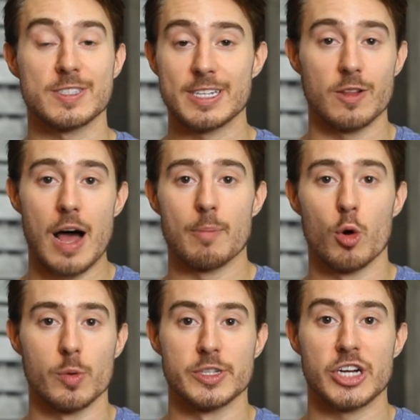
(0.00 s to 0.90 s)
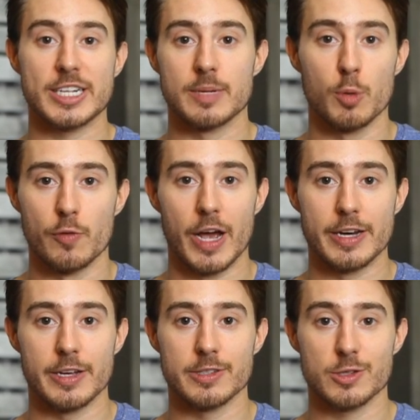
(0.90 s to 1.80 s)
see a lot more rejected movie
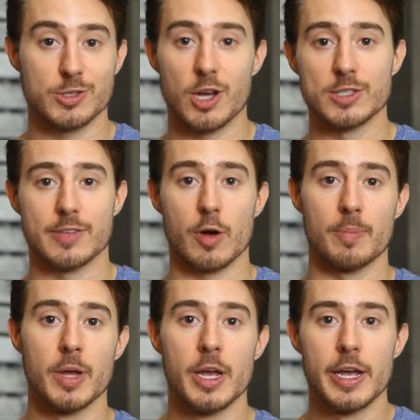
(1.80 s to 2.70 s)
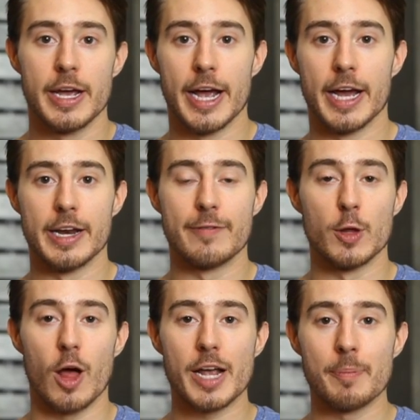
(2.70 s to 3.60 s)
ideas. There's tons of them. And if
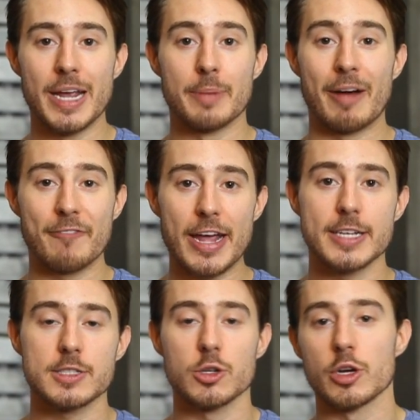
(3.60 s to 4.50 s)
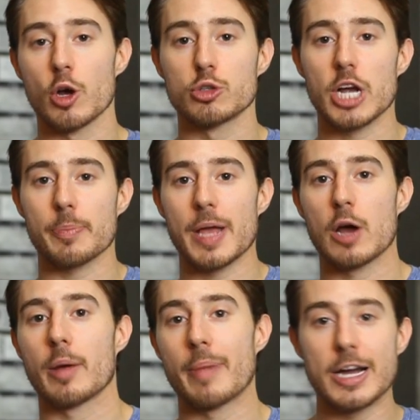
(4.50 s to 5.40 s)
you like me and my face, you can go check me
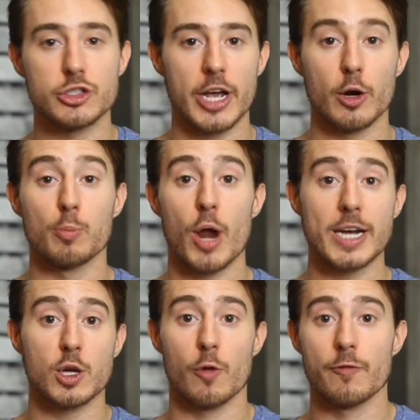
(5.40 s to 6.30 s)
out on my channel, Practical